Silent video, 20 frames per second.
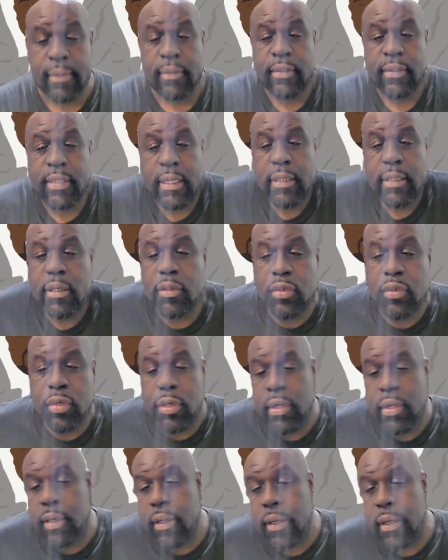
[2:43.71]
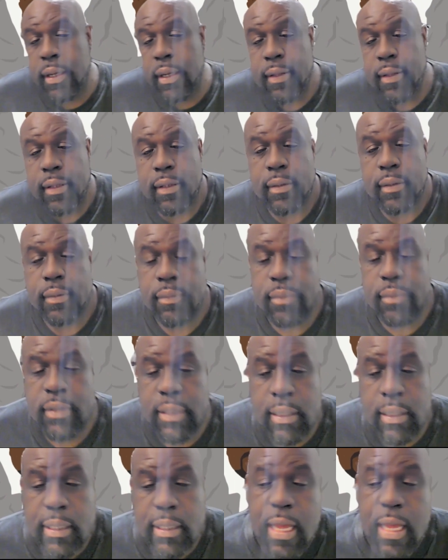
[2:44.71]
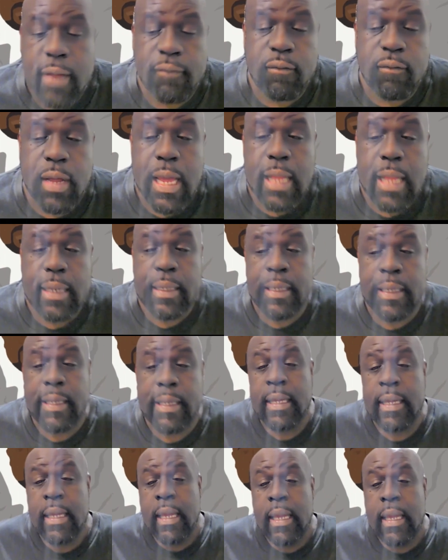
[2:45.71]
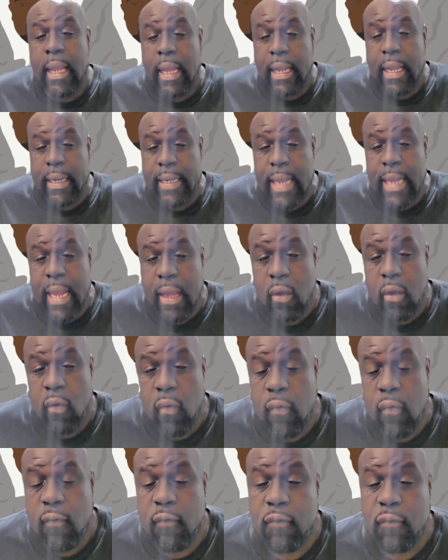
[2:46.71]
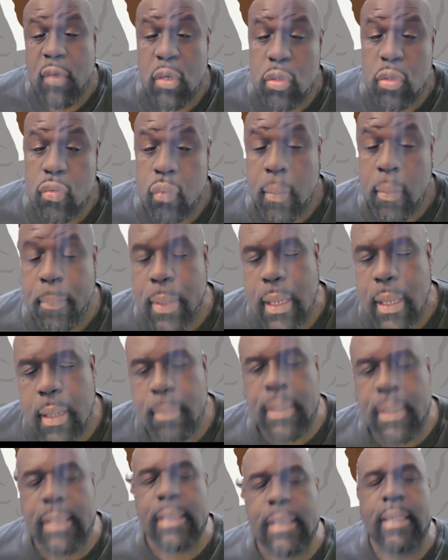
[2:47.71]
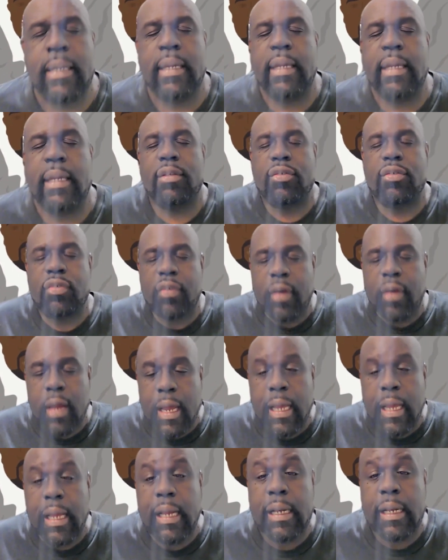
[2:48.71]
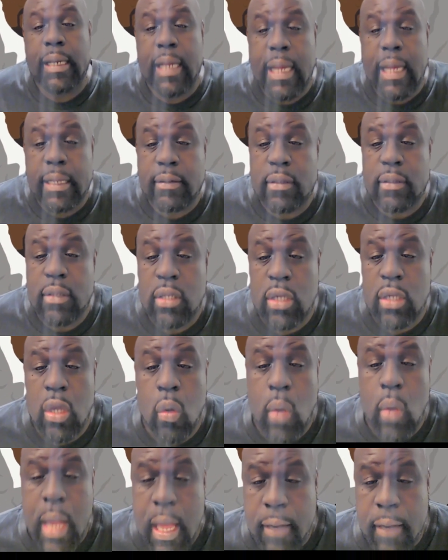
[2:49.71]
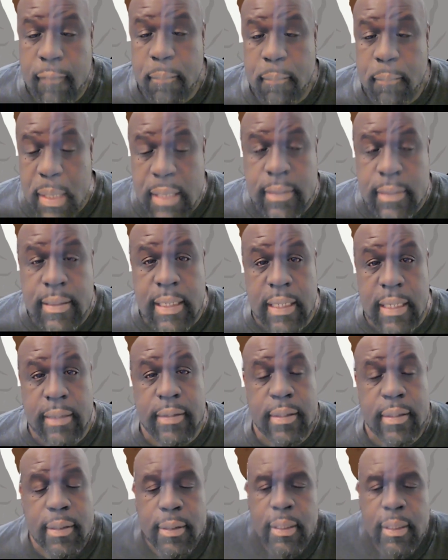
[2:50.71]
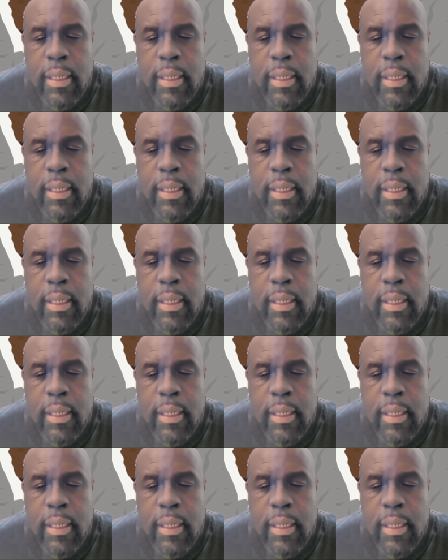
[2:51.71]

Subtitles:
Signature, Silicon Valley, and now First Republic is trying not to go out of business.